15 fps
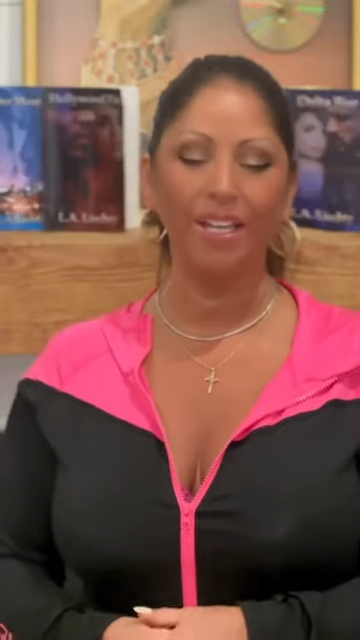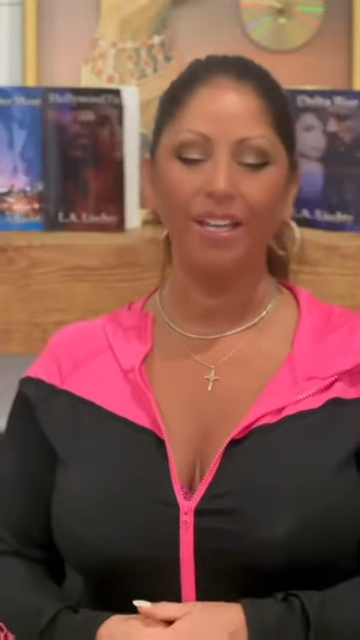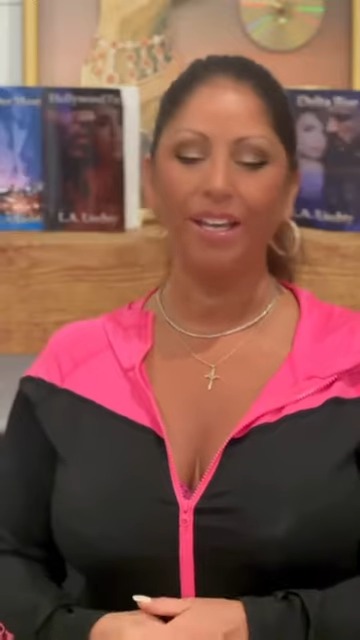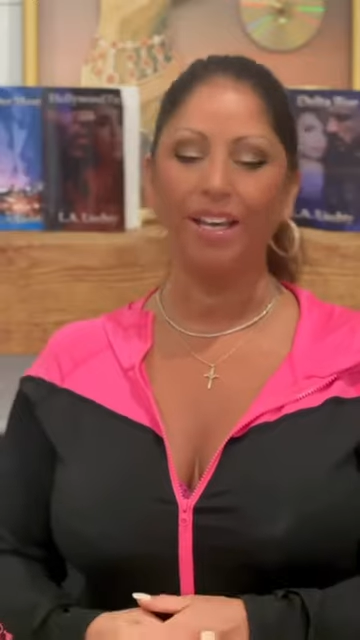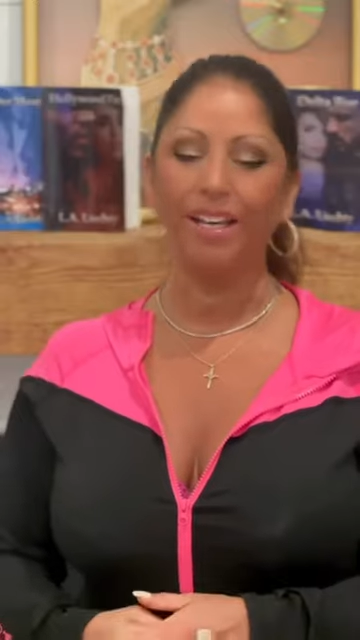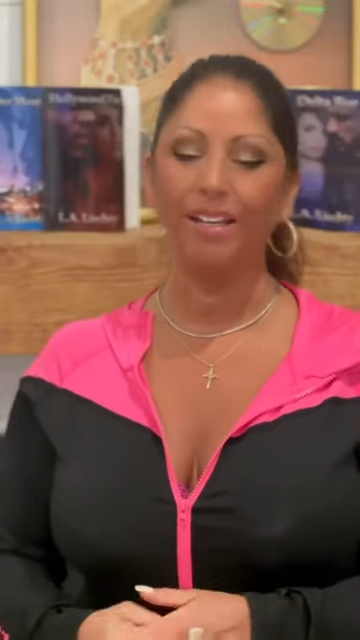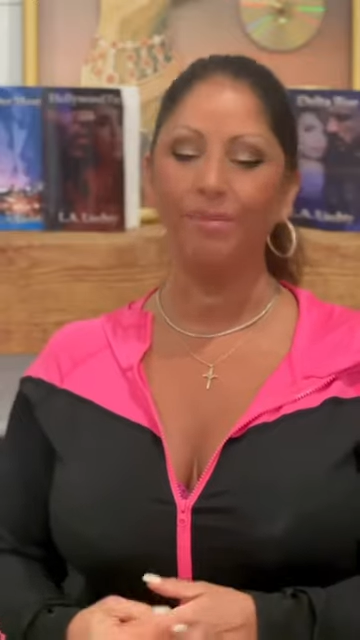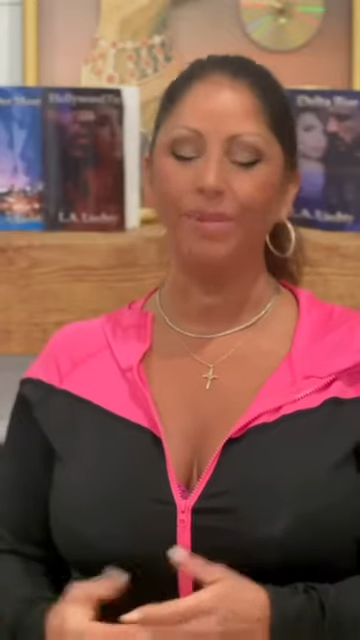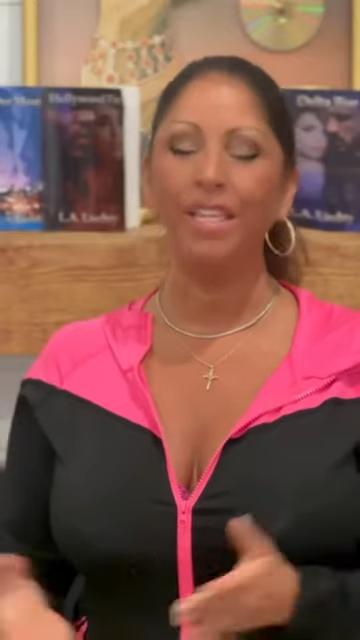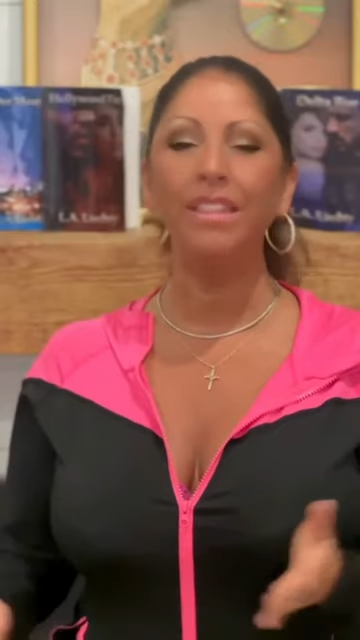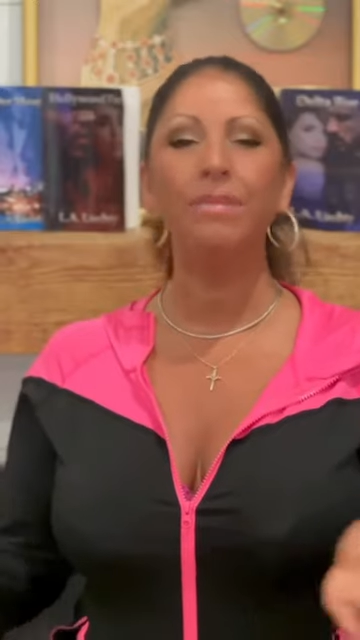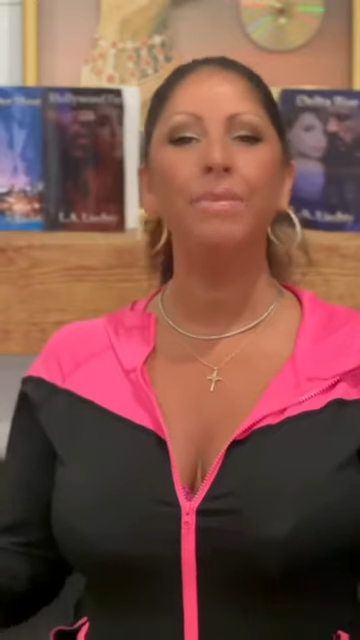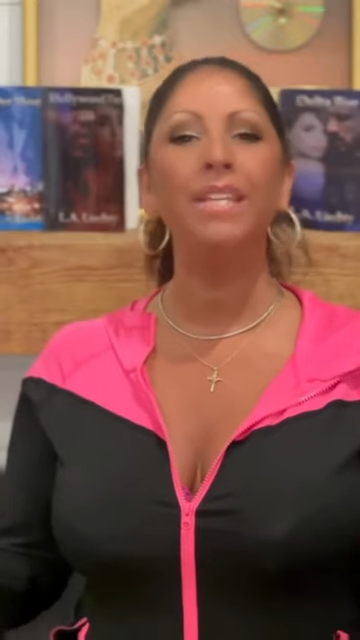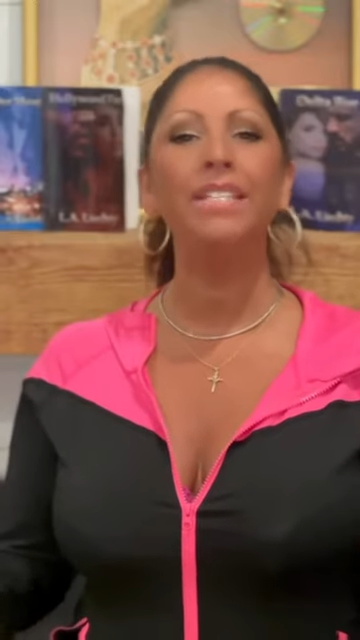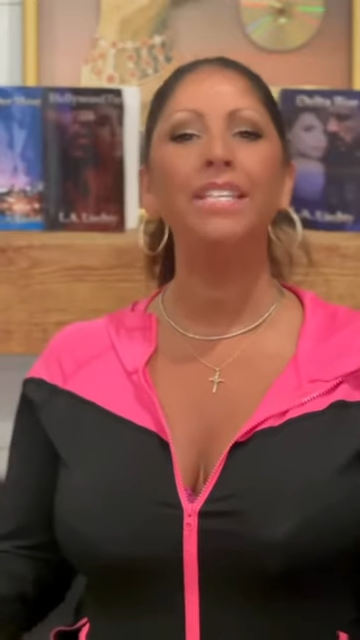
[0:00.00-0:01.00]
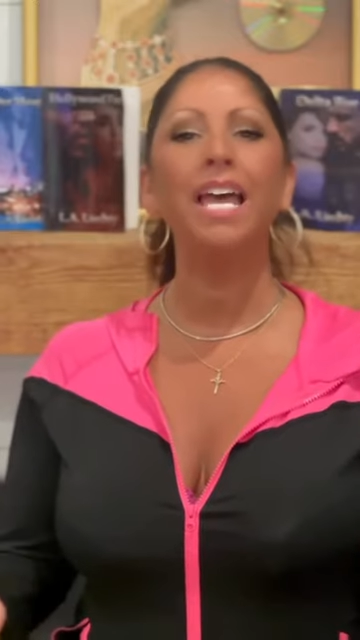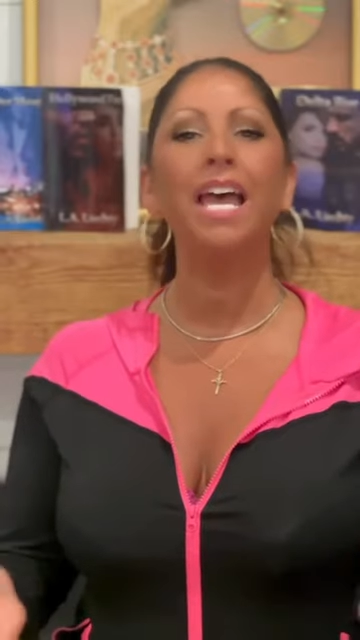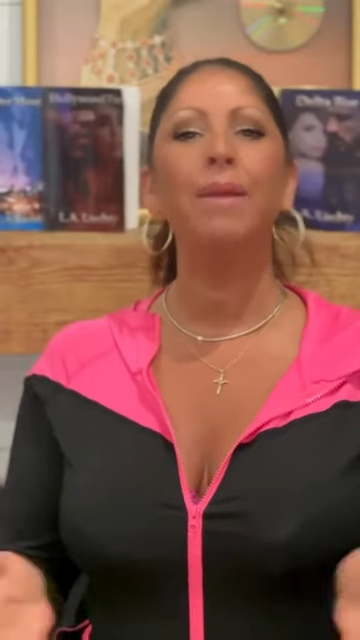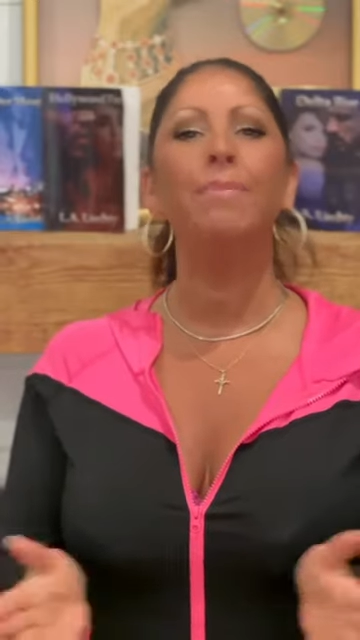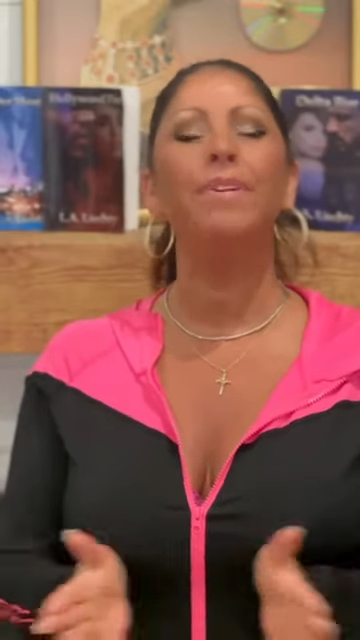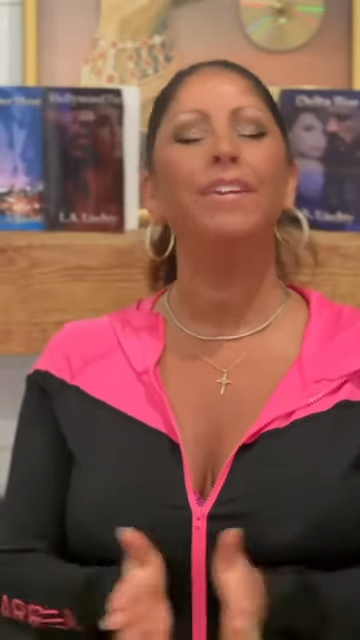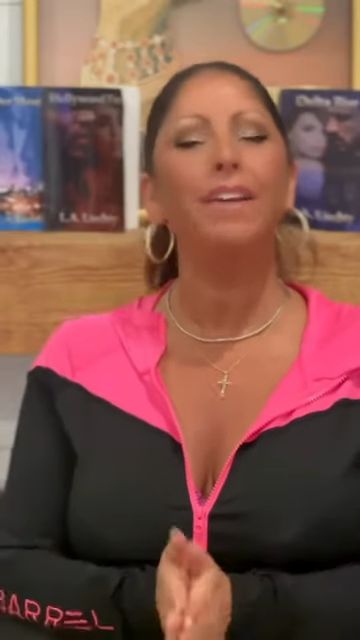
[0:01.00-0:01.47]
Um, in the
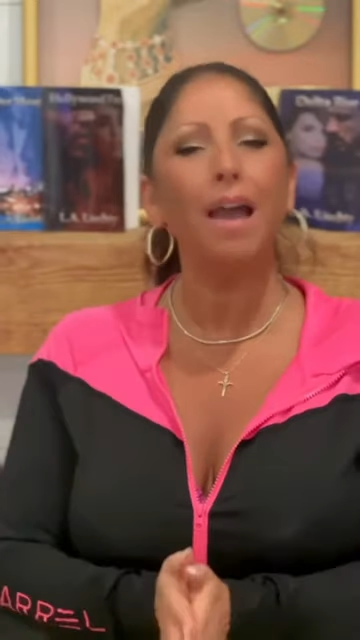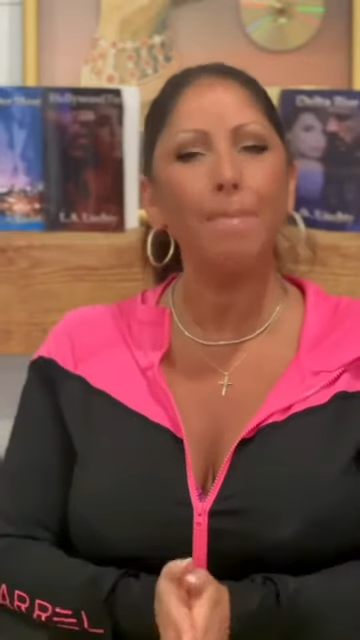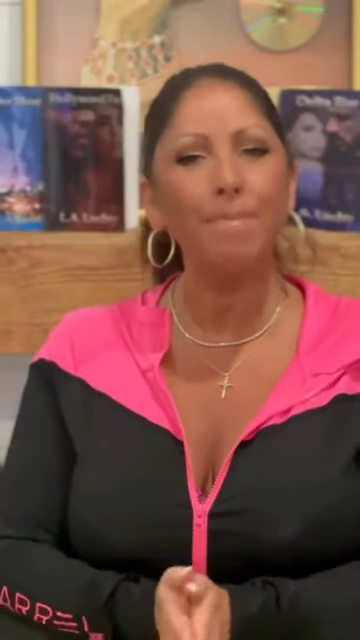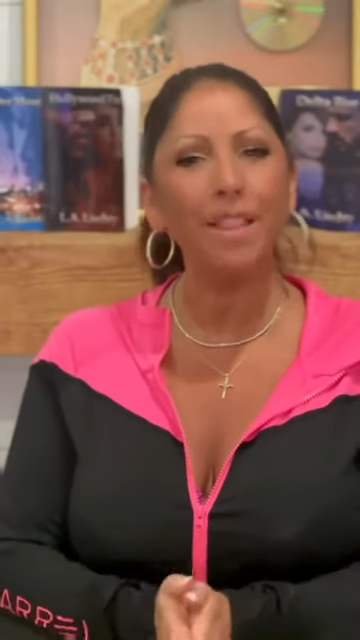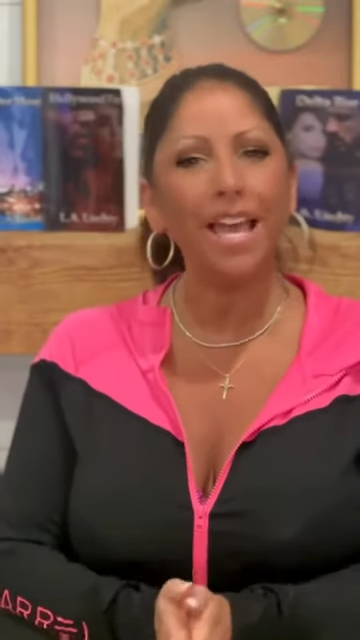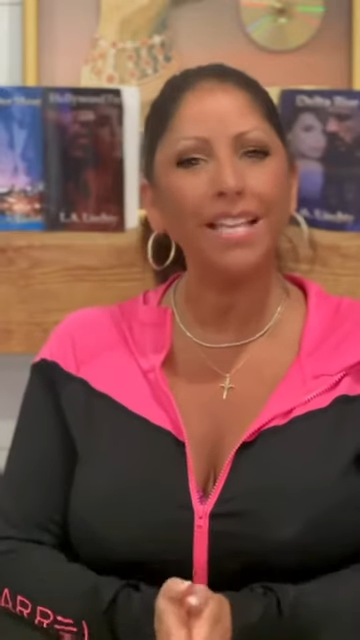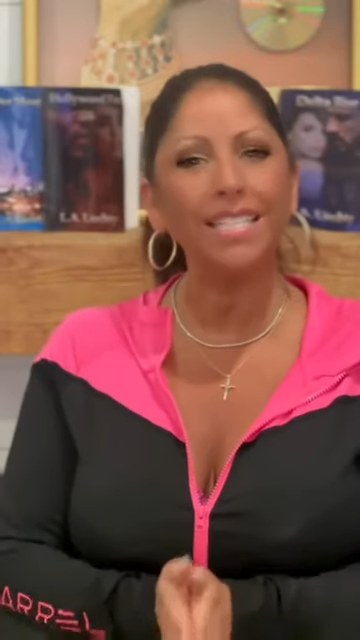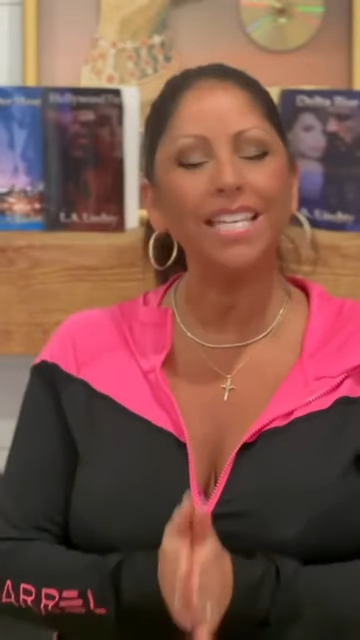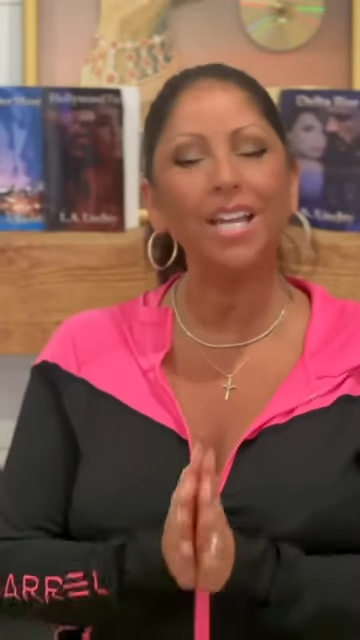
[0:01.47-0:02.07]
meantime, God bless.